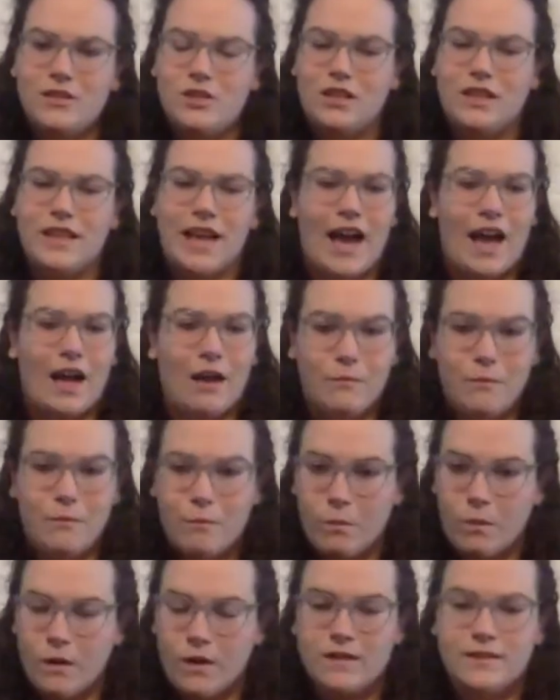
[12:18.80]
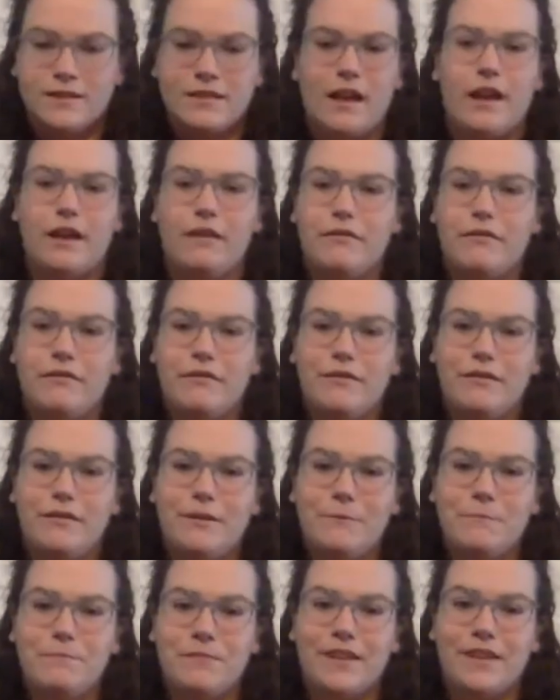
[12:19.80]
That was life.
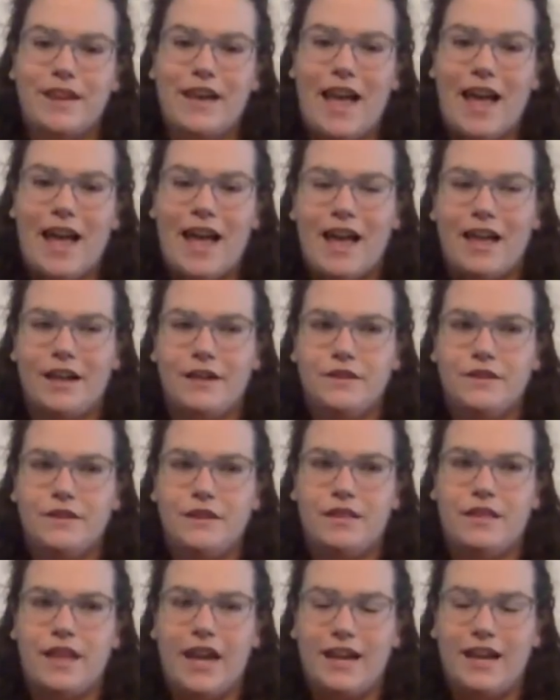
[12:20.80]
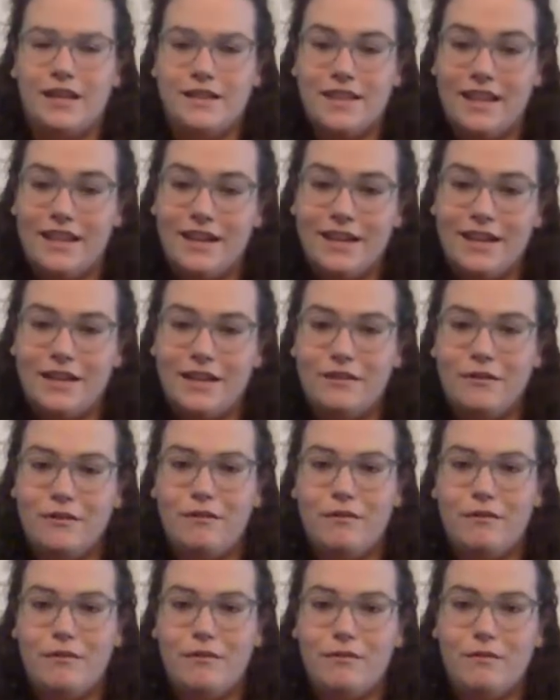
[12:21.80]
And they did it.
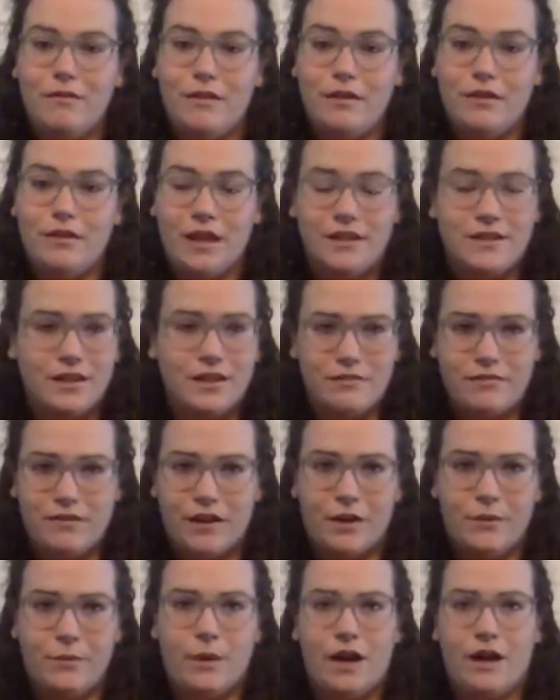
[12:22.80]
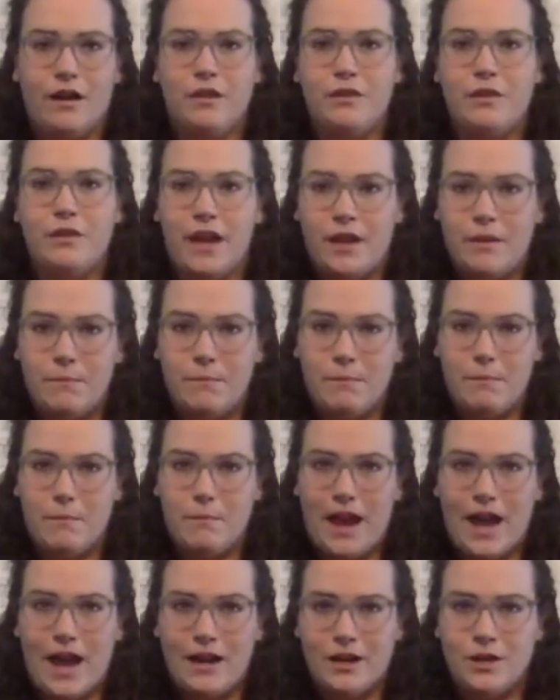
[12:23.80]
They did it very well. They
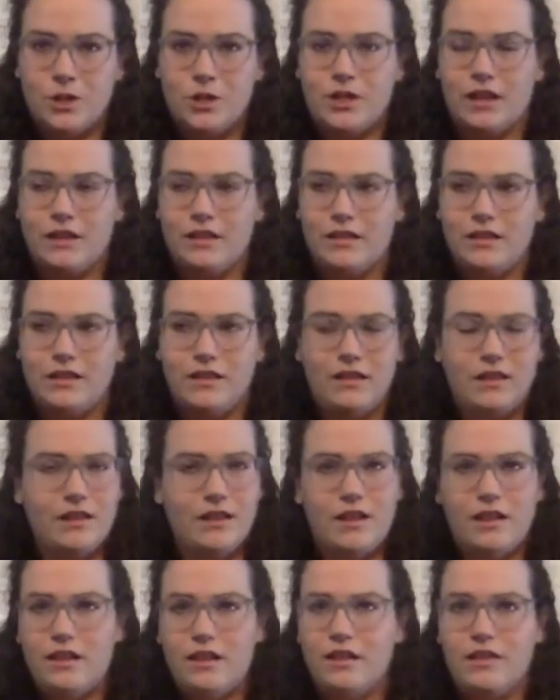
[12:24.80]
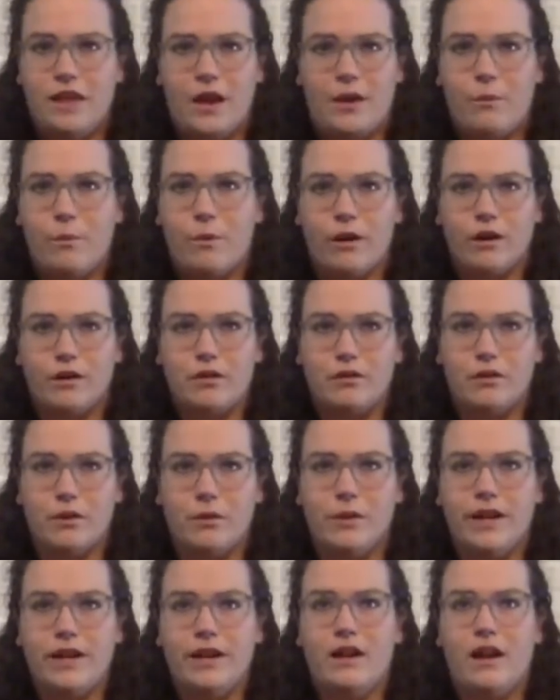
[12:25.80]
managed and they worked
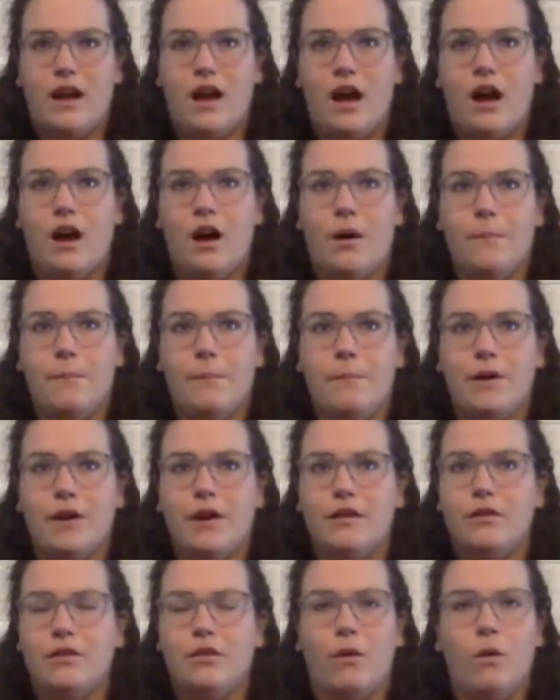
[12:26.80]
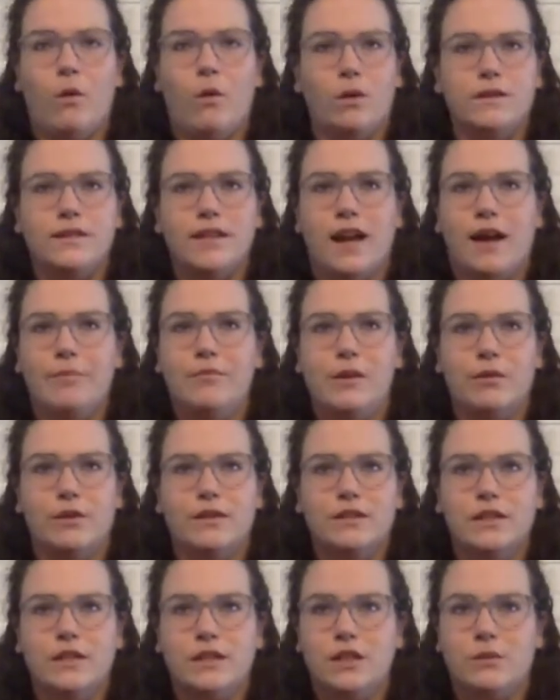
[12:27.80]
through it. But the whole time they were
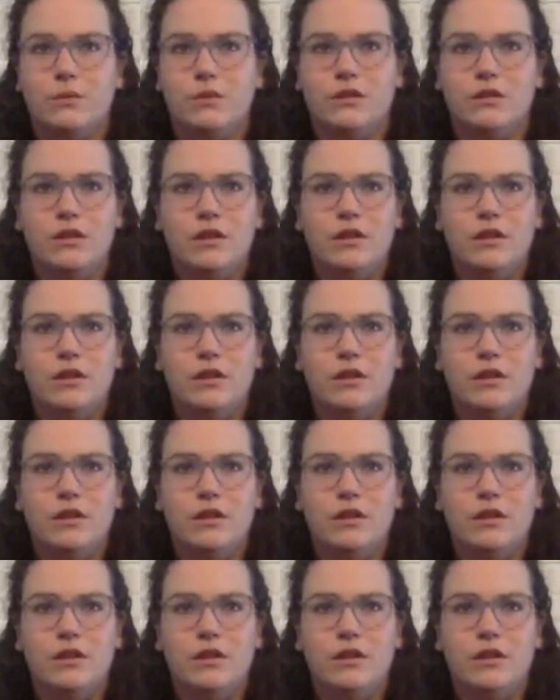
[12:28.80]
dealing with